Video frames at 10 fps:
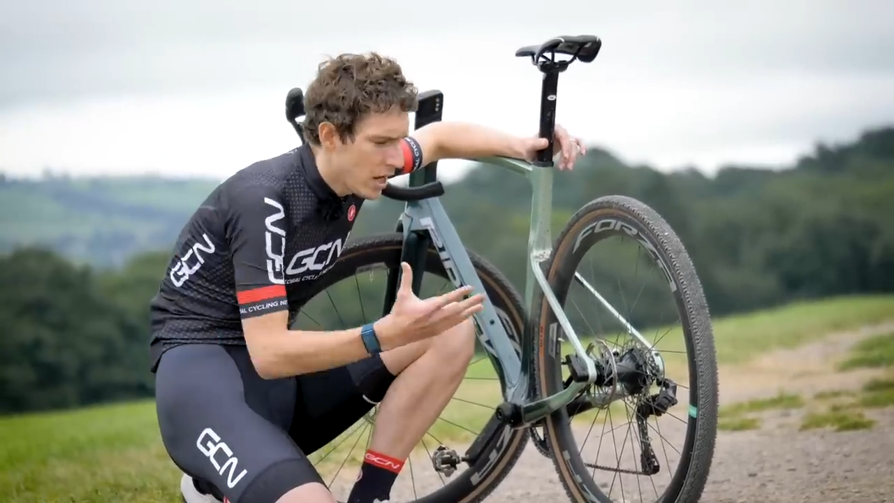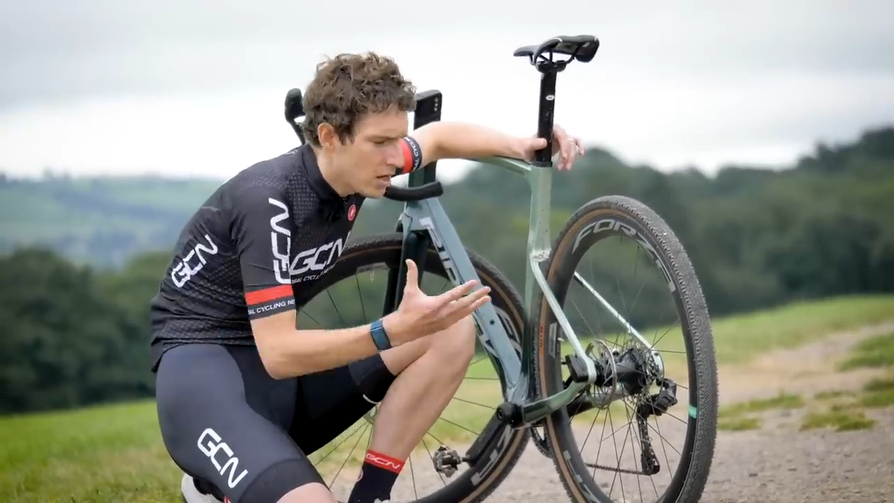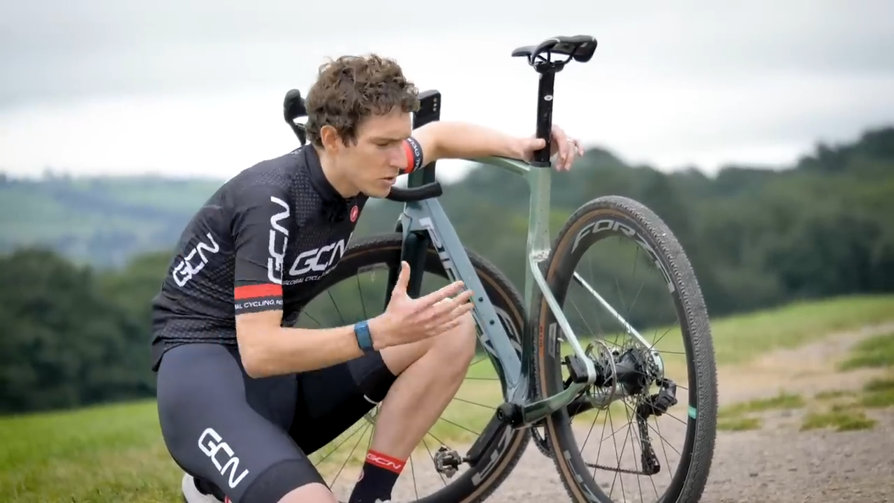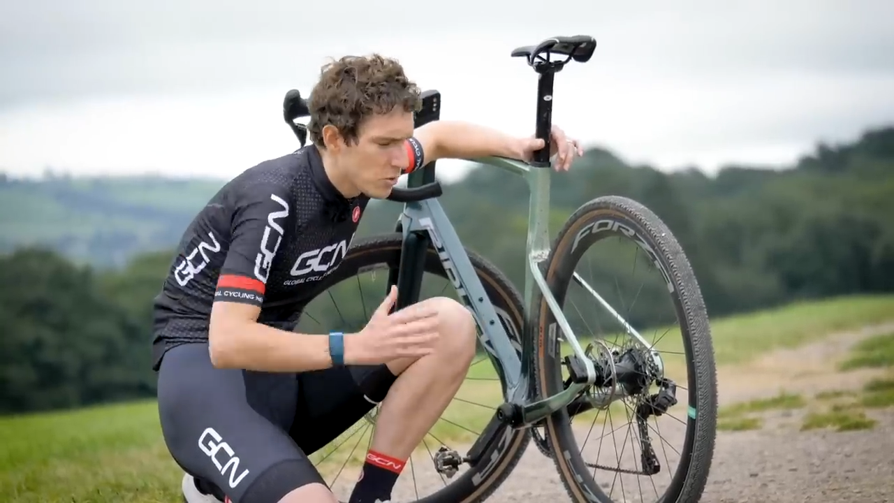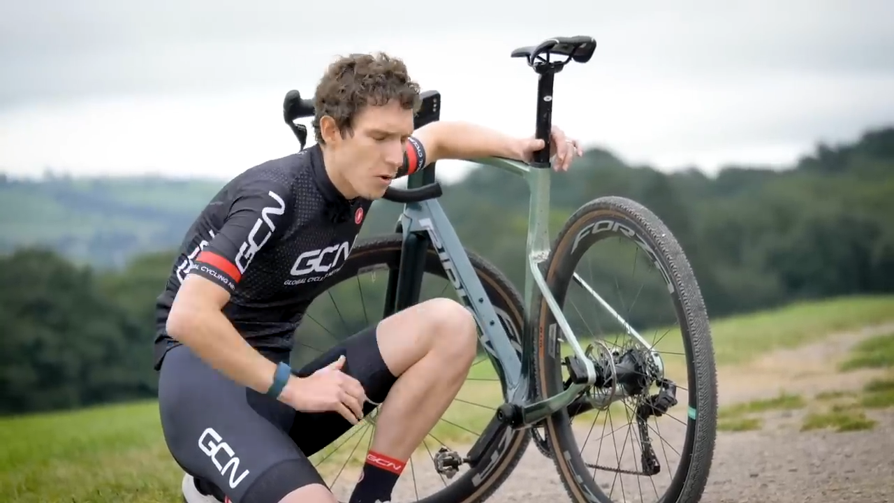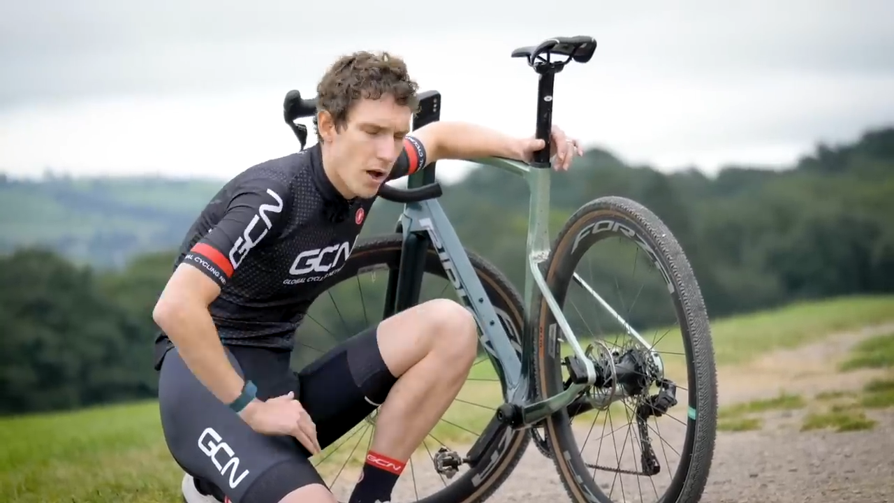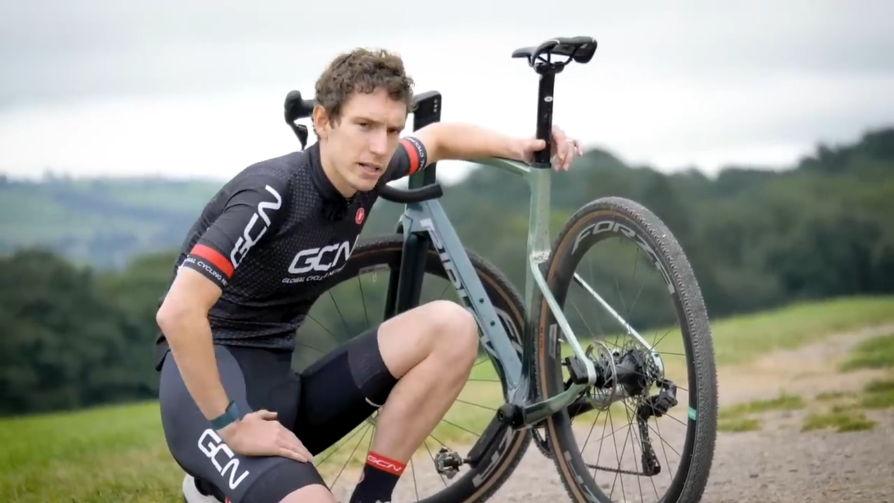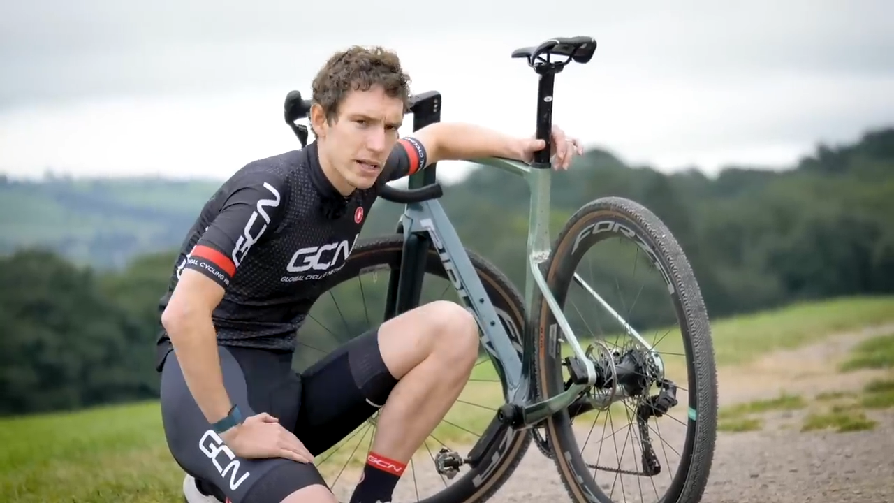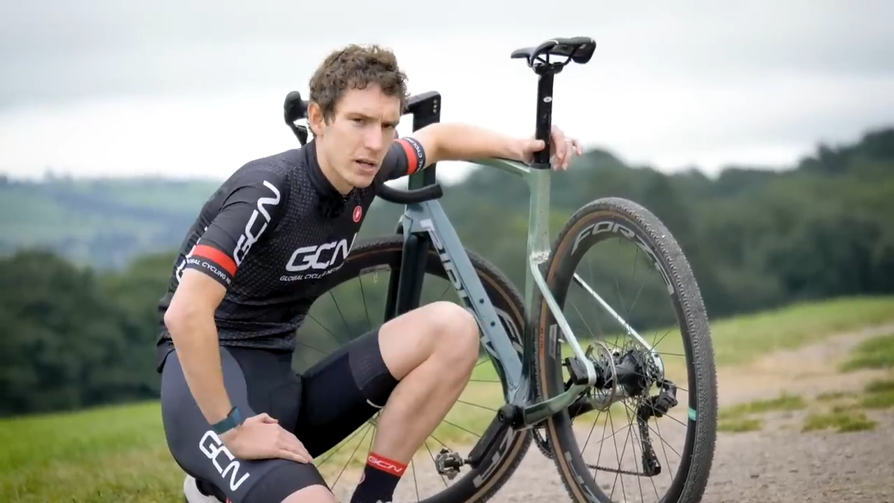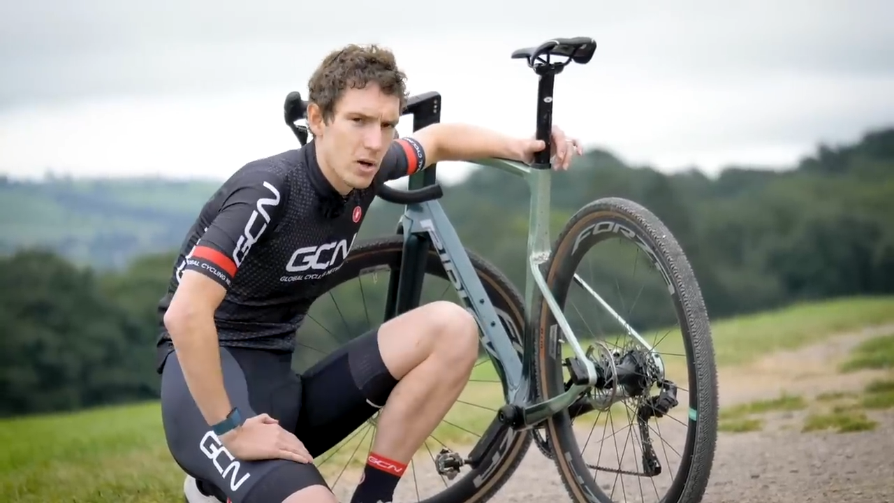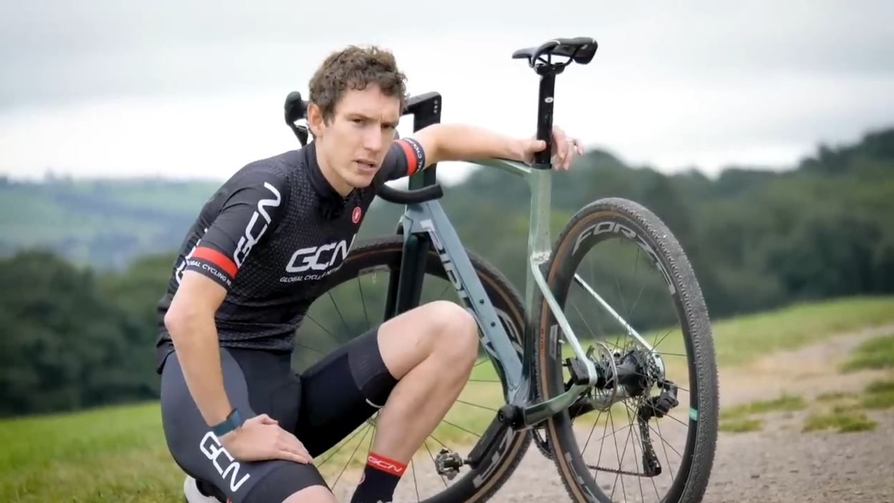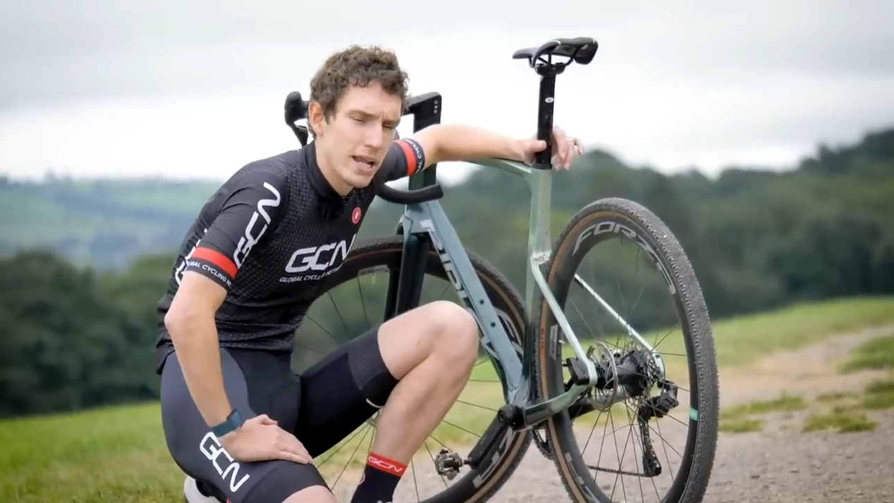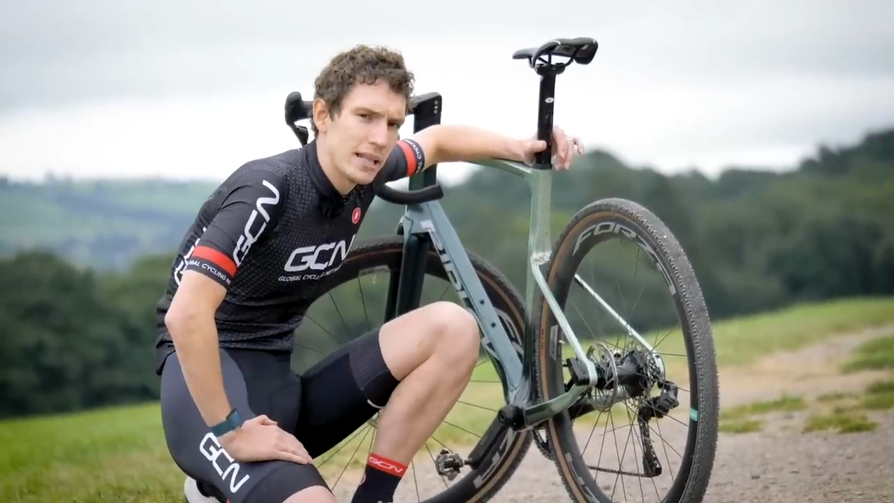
as you're riding along